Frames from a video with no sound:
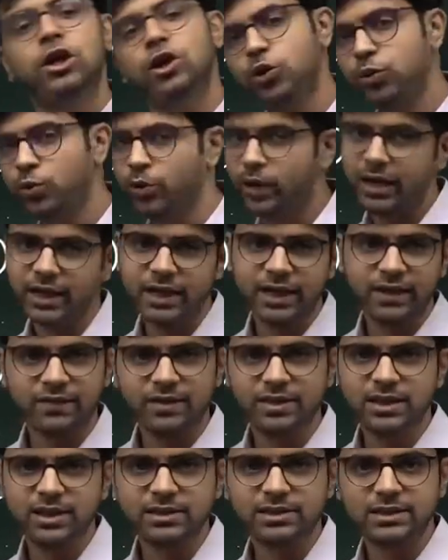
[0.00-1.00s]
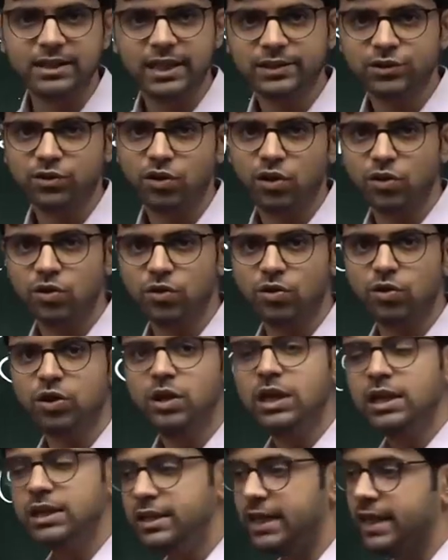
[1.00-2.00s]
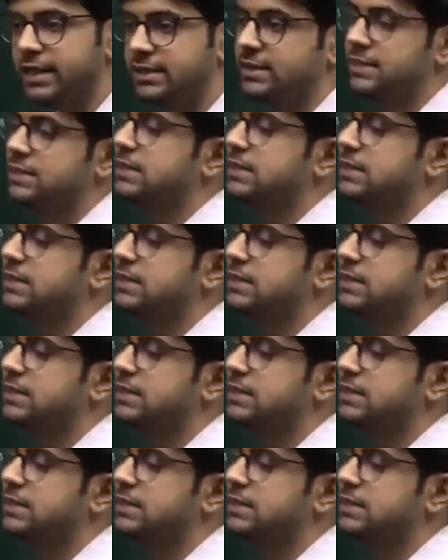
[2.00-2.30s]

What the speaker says: Do you agree with this? Yes or no? Yes.